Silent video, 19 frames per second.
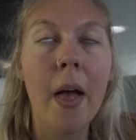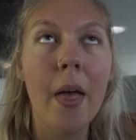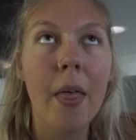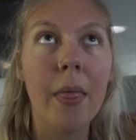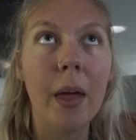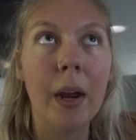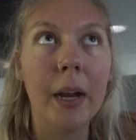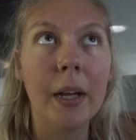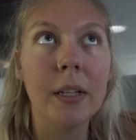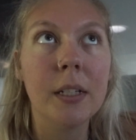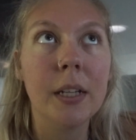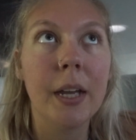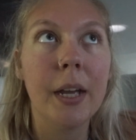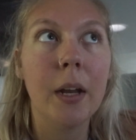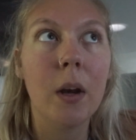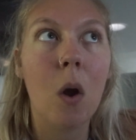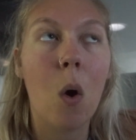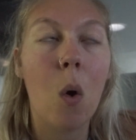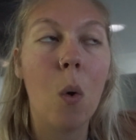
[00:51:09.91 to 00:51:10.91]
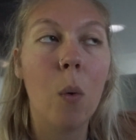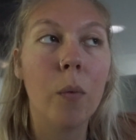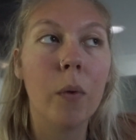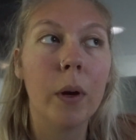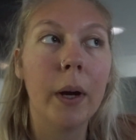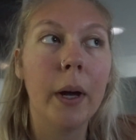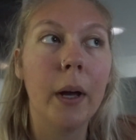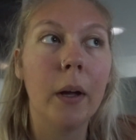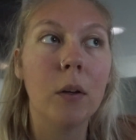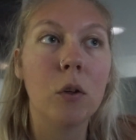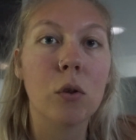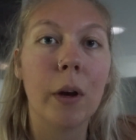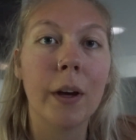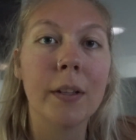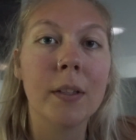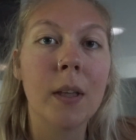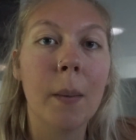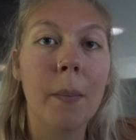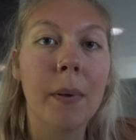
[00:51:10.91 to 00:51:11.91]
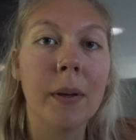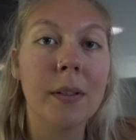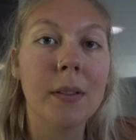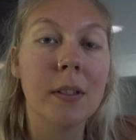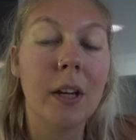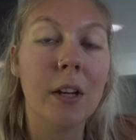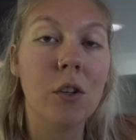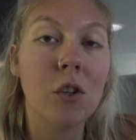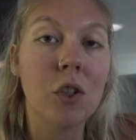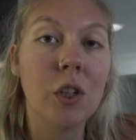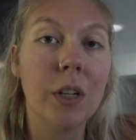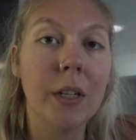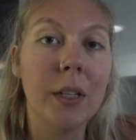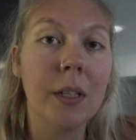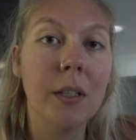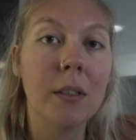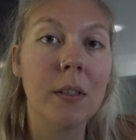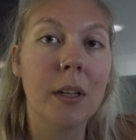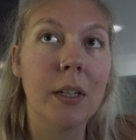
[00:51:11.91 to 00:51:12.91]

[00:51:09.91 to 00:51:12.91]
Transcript: Then I did overhead tricep extensions.